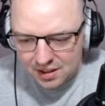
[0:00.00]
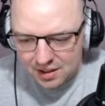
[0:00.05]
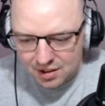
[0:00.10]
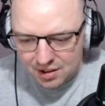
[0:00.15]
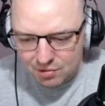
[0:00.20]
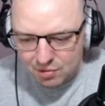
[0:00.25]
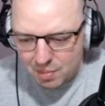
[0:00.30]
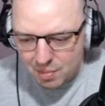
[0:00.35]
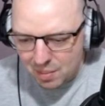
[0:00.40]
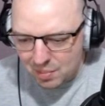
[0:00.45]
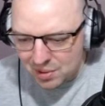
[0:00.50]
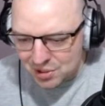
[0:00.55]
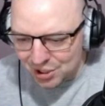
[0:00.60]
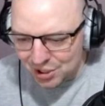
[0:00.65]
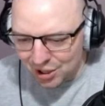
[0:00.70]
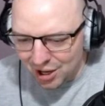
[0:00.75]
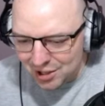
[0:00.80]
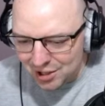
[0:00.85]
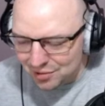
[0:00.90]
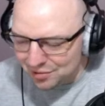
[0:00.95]
Remember to
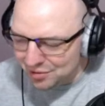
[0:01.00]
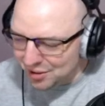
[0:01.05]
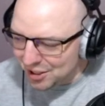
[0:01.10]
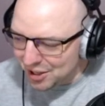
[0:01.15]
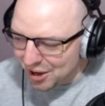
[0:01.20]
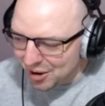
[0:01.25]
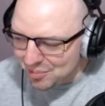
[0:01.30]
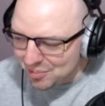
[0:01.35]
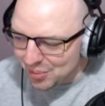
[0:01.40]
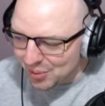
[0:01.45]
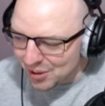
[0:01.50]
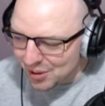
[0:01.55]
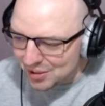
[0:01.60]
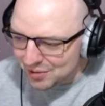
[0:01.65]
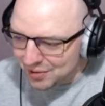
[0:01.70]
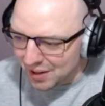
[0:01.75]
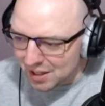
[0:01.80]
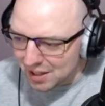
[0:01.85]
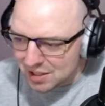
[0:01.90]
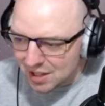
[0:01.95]
like the video, boys.
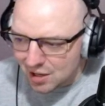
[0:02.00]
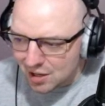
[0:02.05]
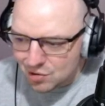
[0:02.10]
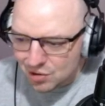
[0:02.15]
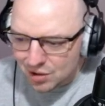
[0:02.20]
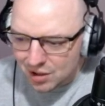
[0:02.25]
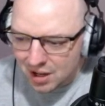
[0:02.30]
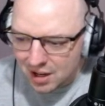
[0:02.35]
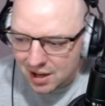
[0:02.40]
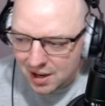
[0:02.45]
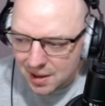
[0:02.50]
Thanks, Adrian.